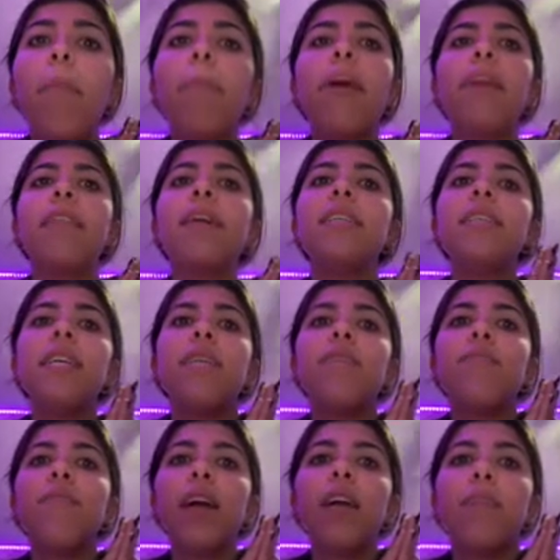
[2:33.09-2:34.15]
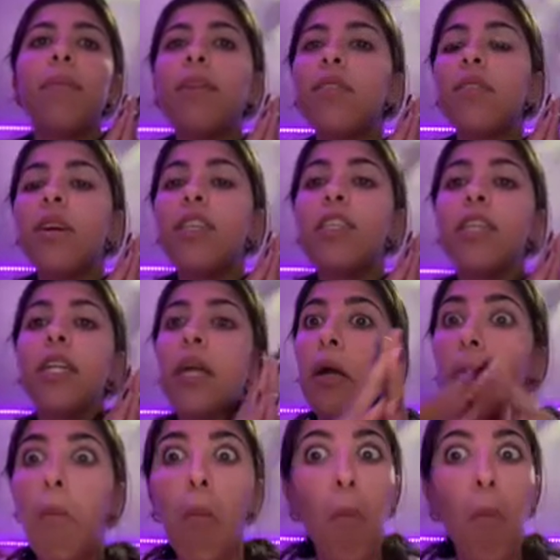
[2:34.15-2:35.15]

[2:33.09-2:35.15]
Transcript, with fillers: methods and environmental engineer.